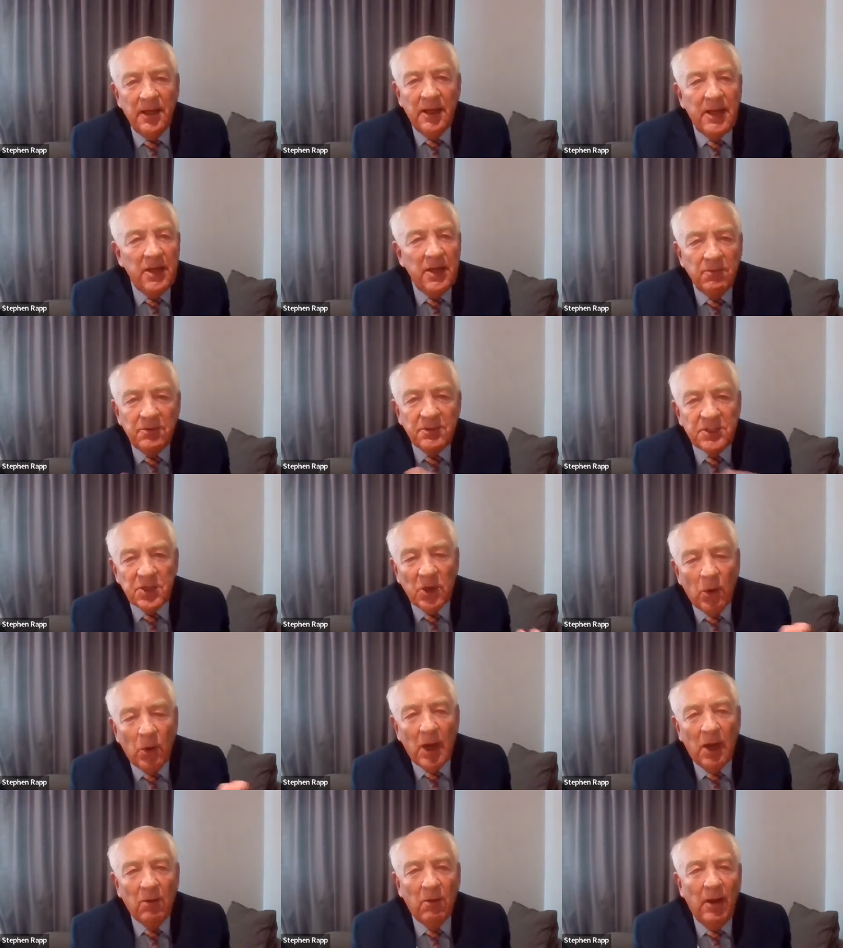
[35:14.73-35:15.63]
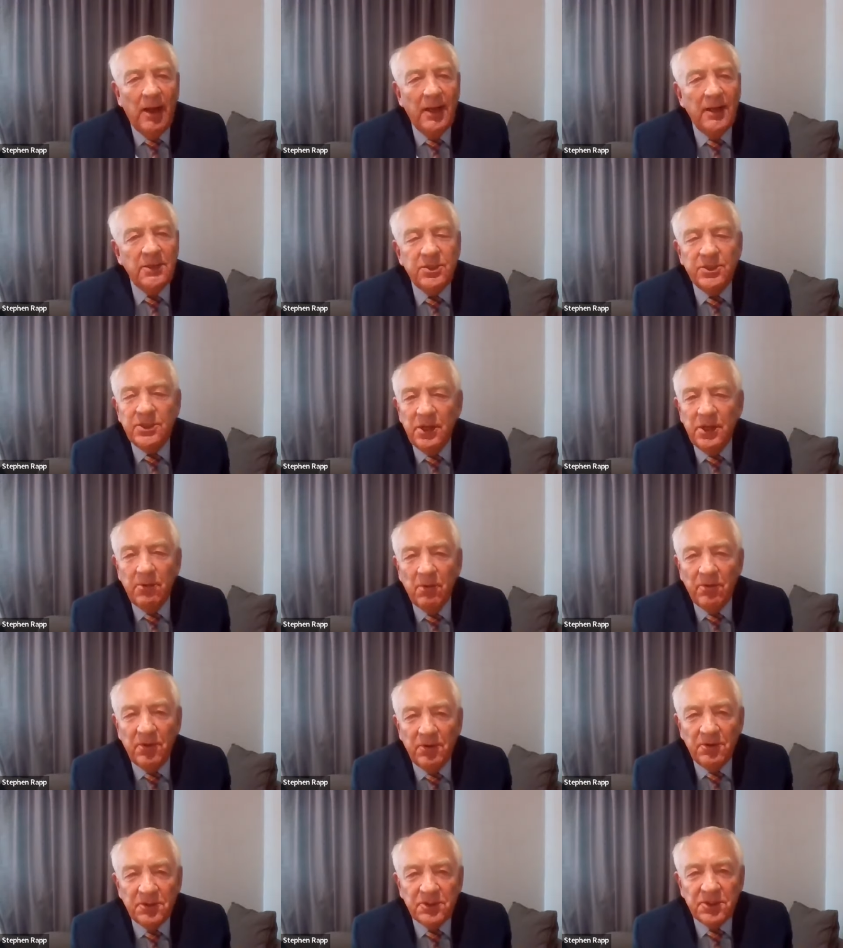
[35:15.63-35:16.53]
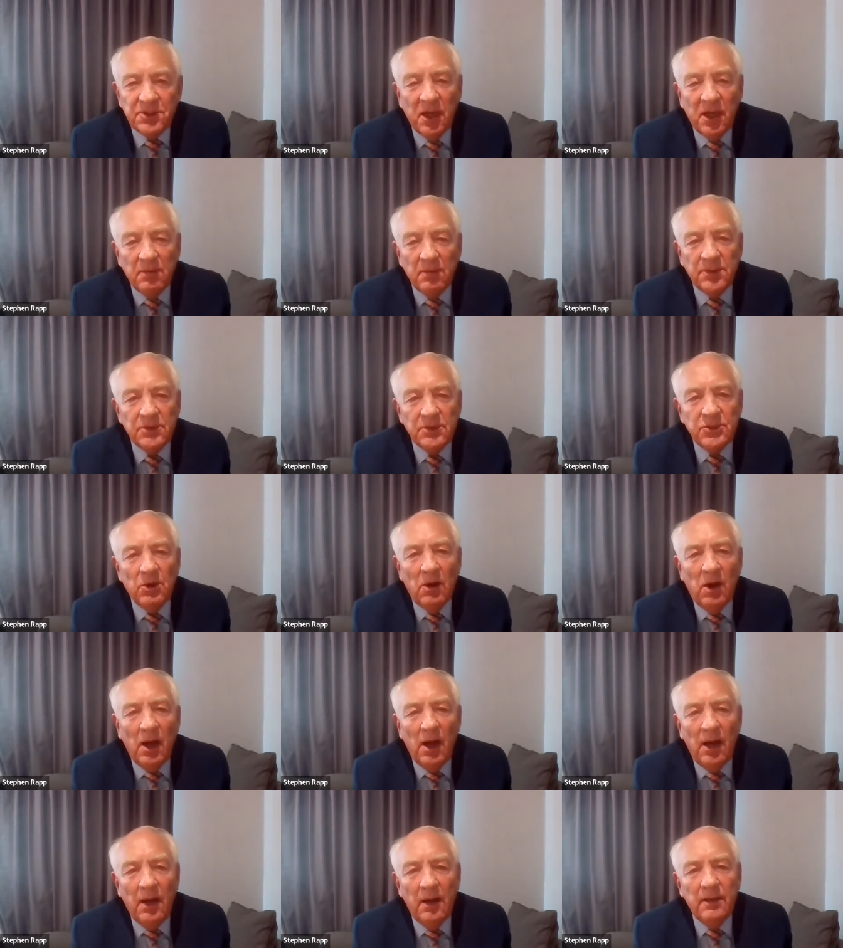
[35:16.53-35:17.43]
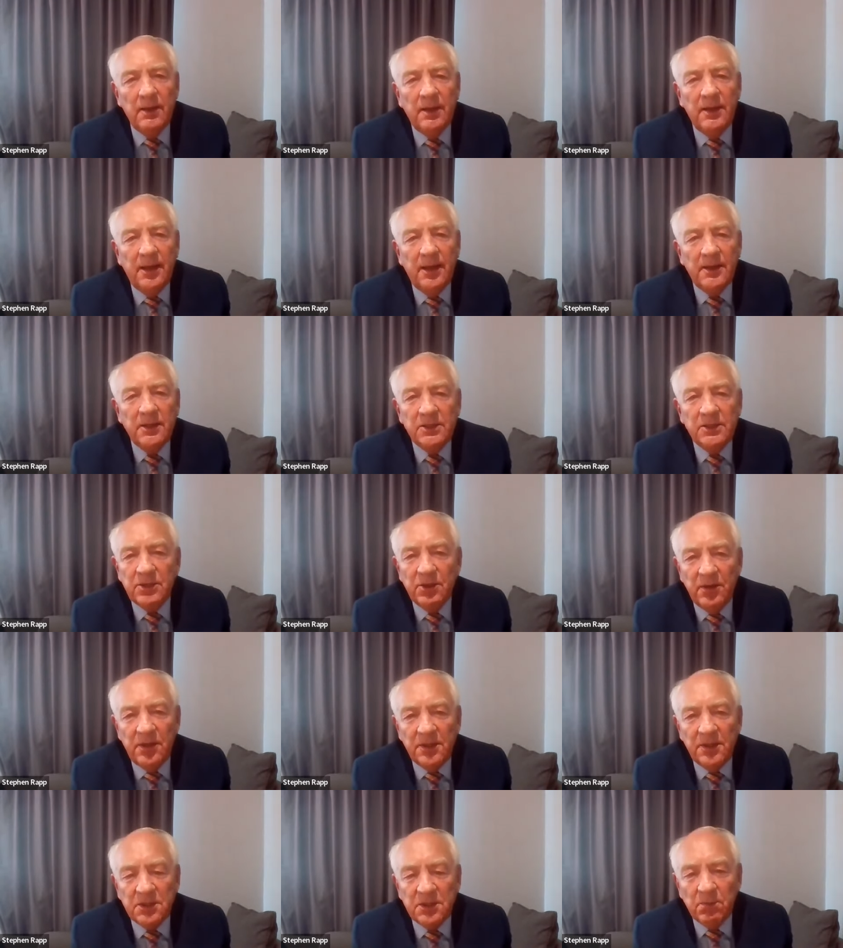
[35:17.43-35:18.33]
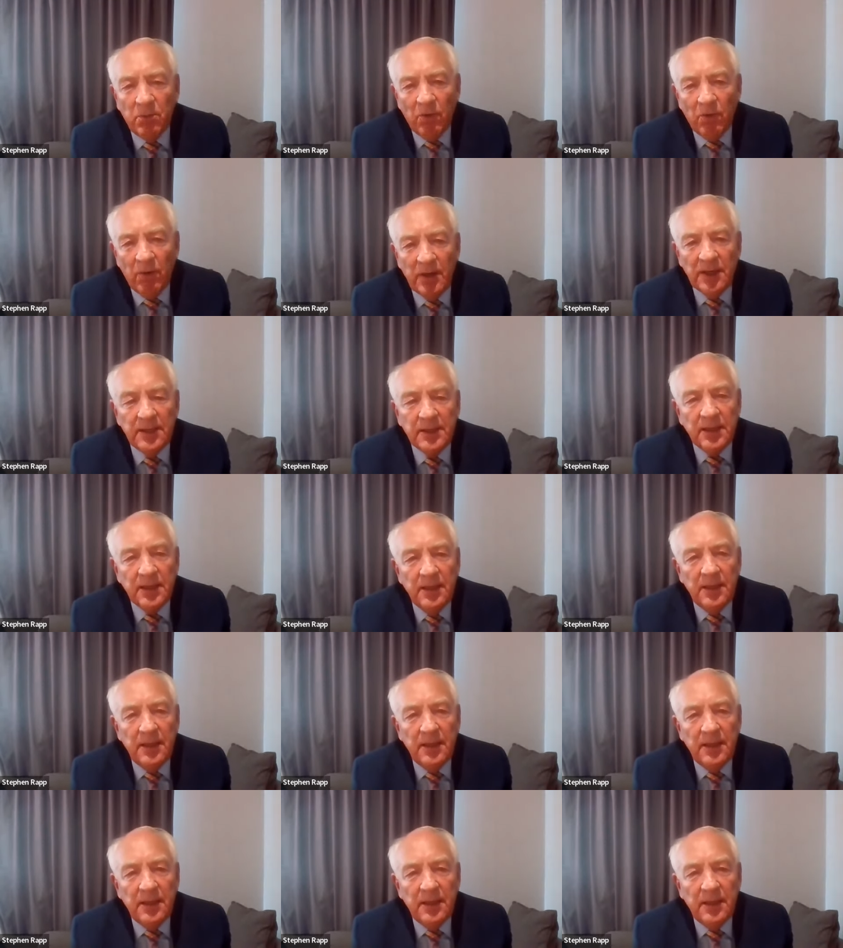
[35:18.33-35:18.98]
He was so outraged, he refused to come to trial and he had attorneys appointed